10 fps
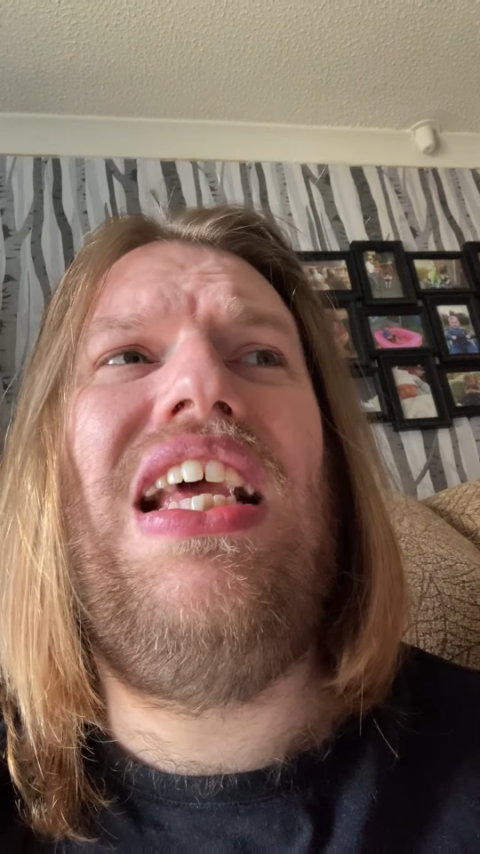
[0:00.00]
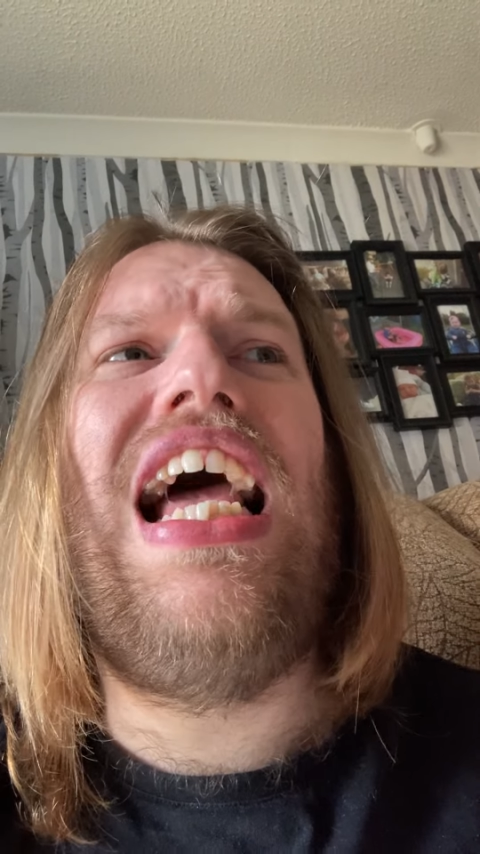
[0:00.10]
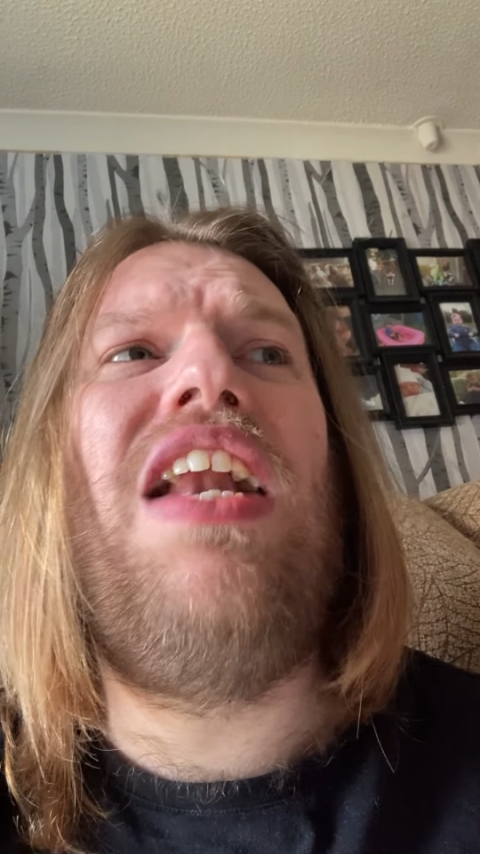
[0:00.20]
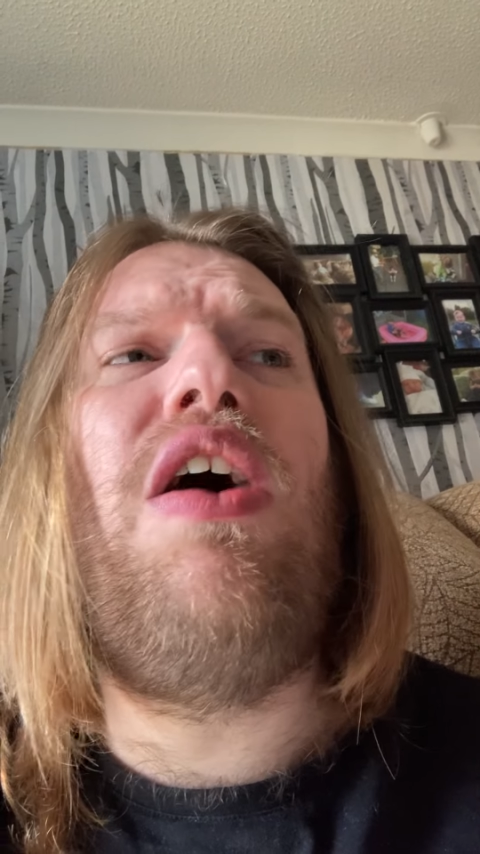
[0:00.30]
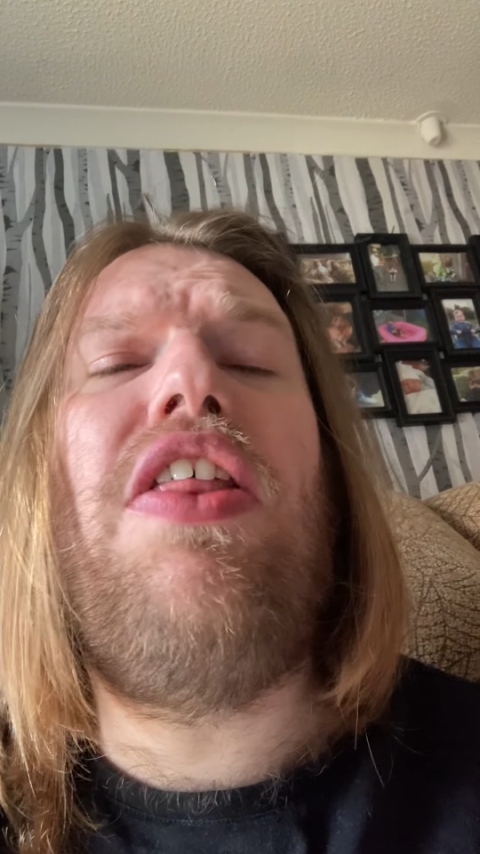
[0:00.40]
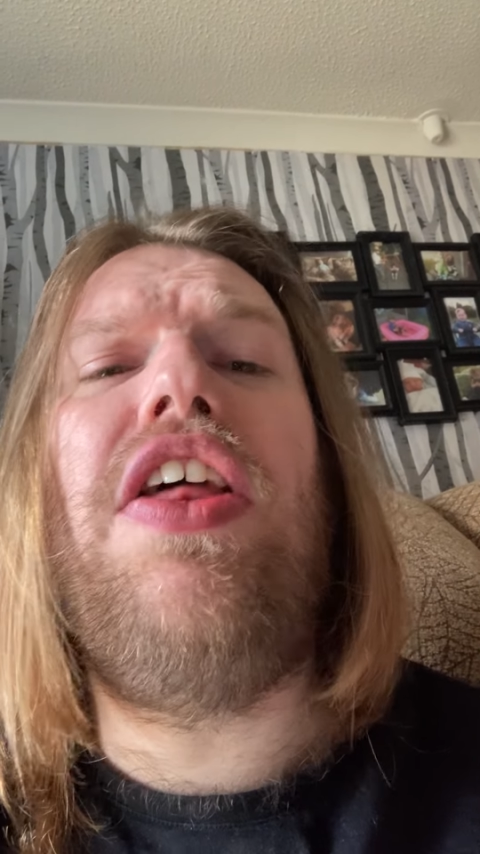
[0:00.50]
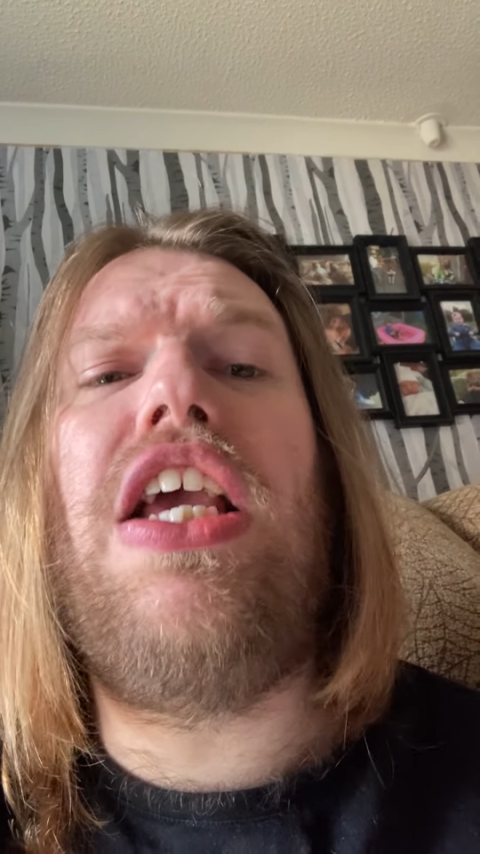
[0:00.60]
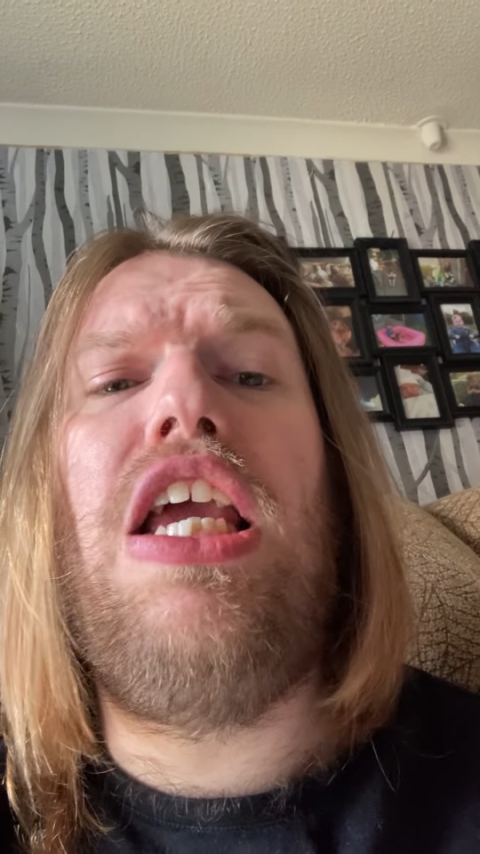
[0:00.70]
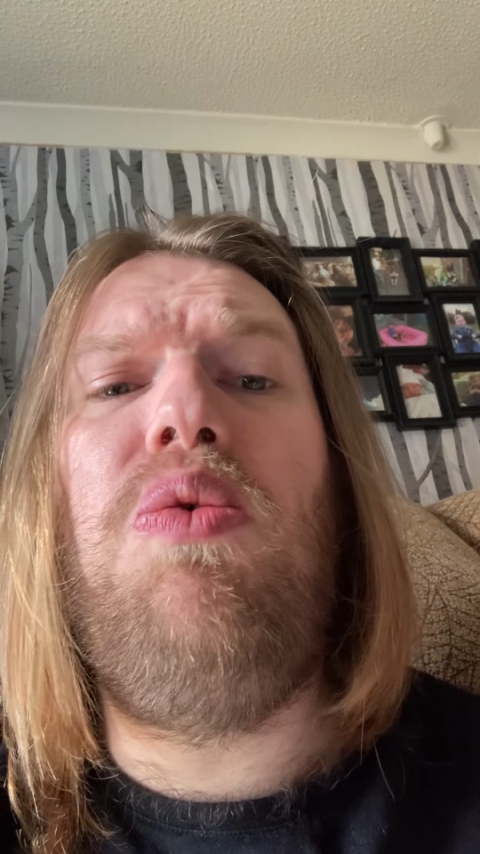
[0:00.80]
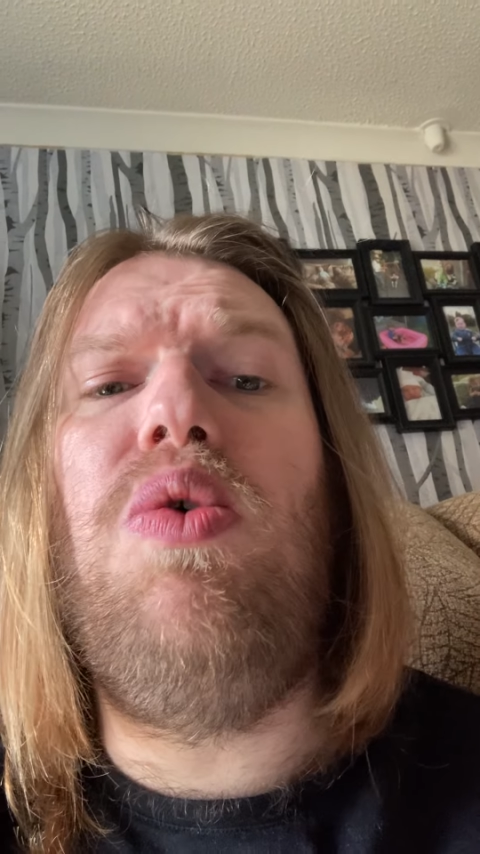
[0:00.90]
And I
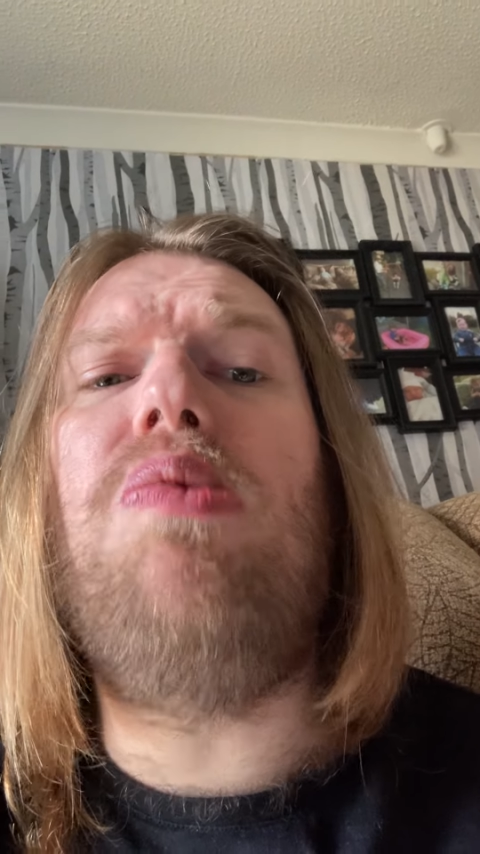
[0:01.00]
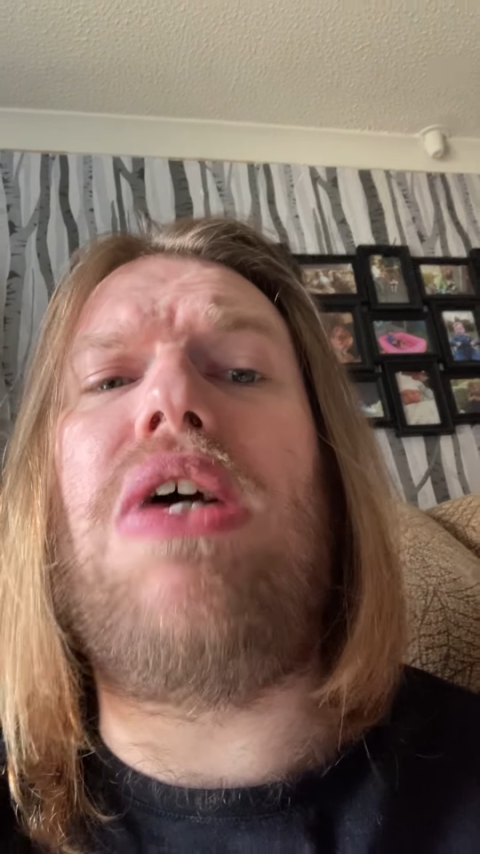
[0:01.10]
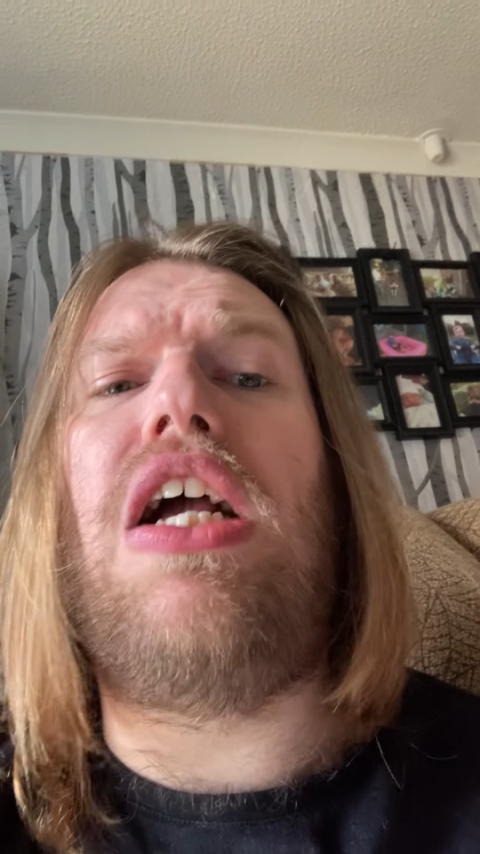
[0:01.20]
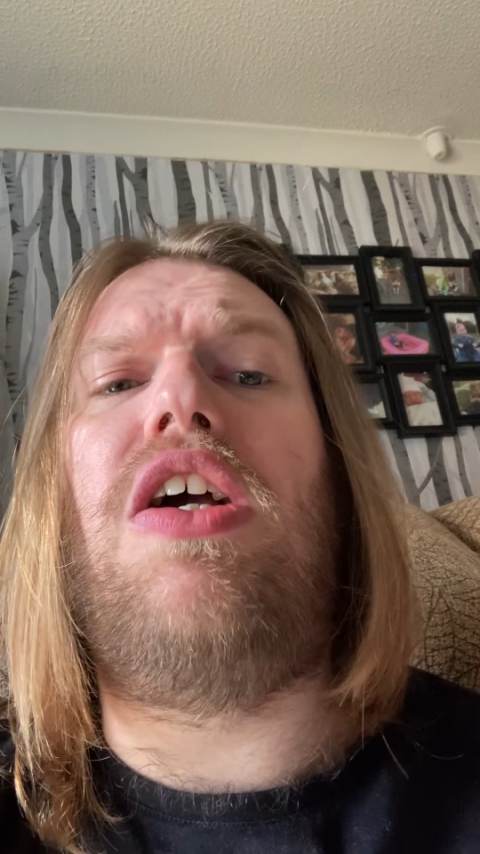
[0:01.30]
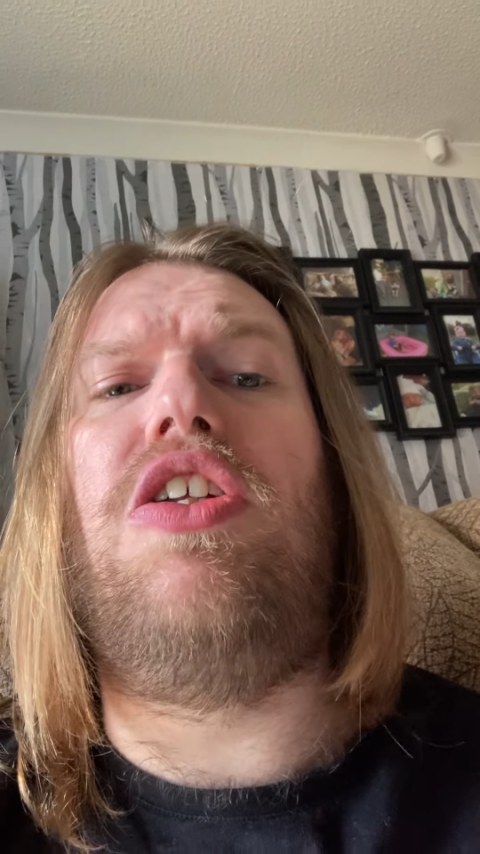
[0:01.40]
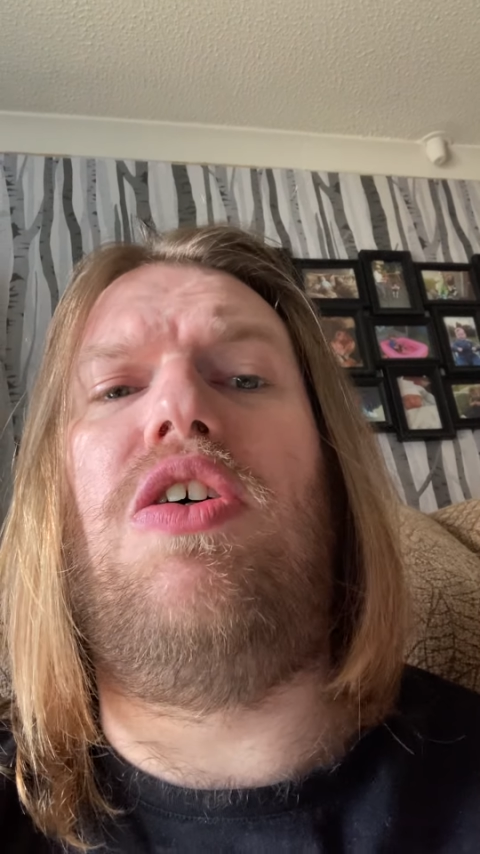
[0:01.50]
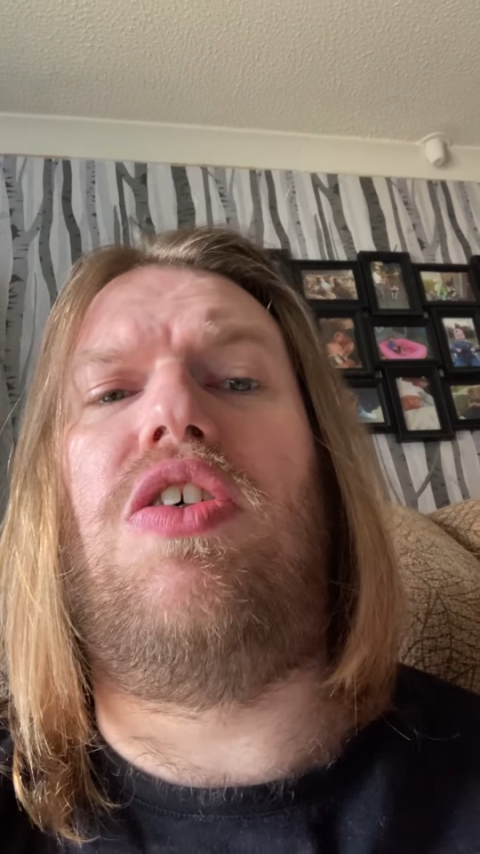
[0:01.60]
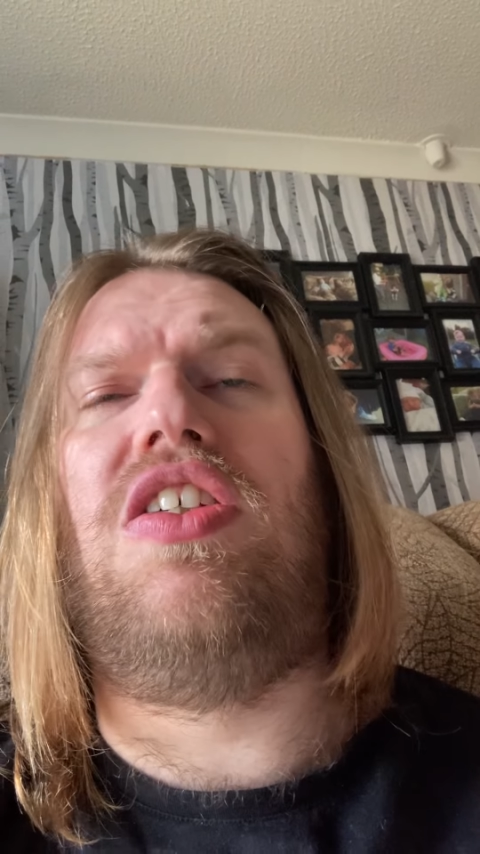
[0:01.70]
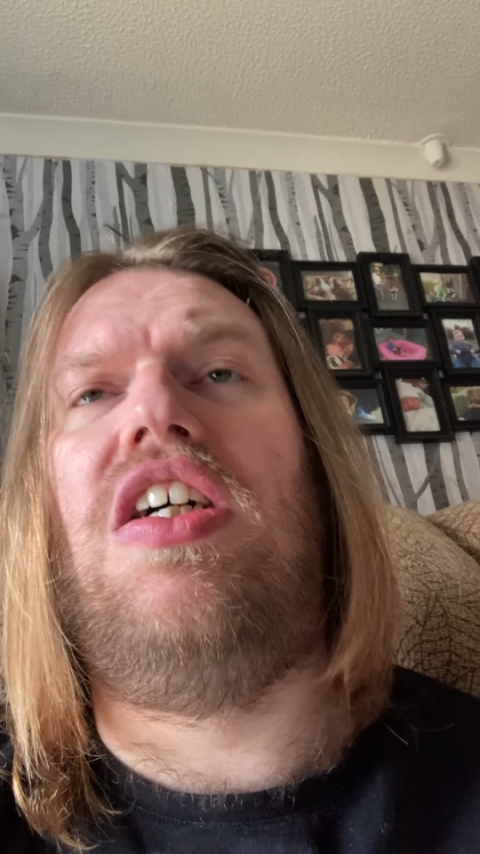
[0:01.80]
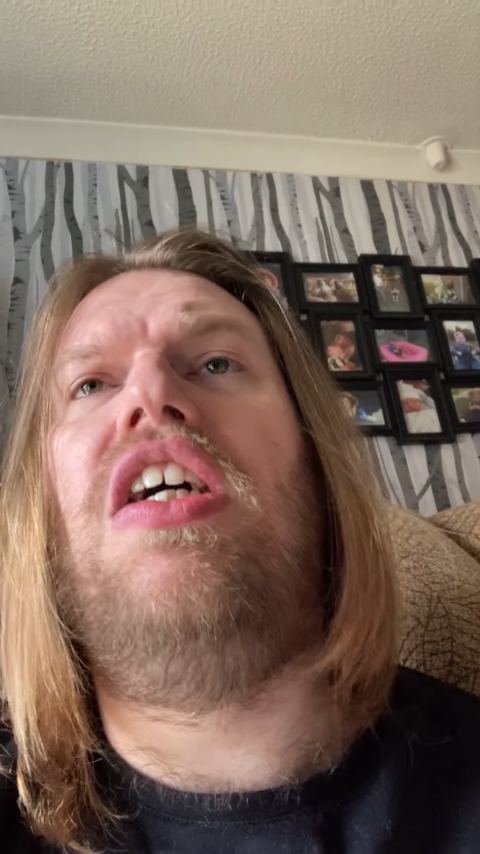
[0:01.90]
think he would make a good
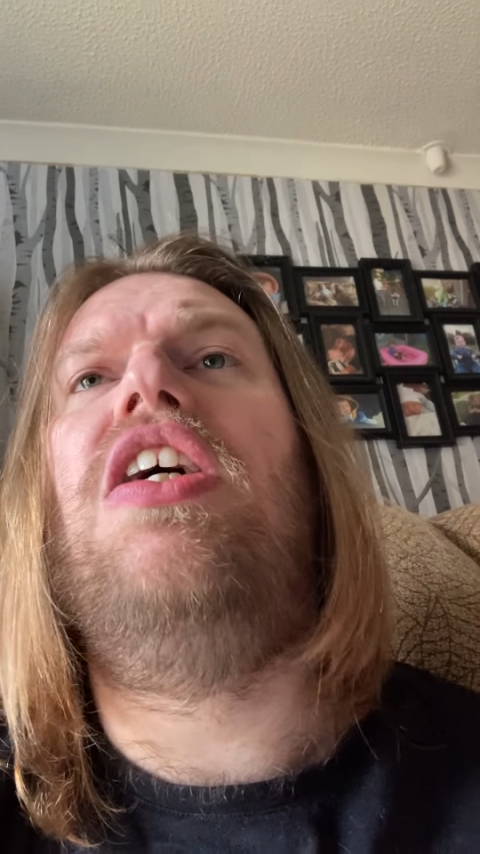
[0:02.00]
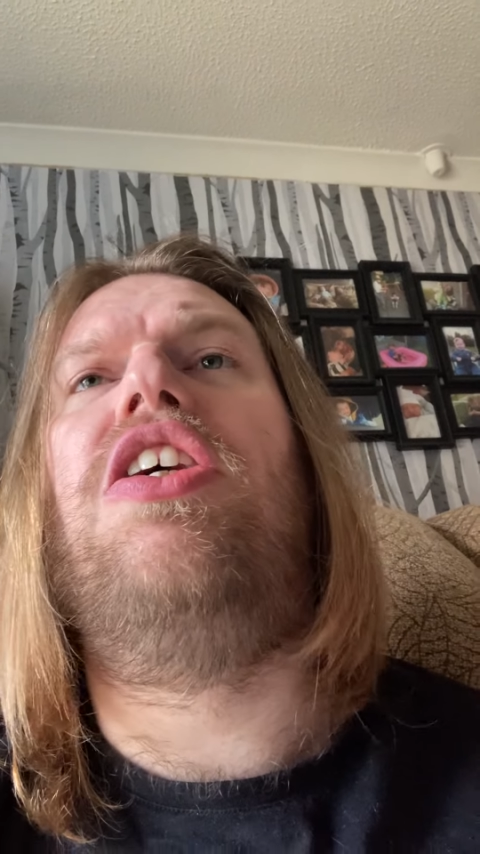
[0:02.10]
Doctor.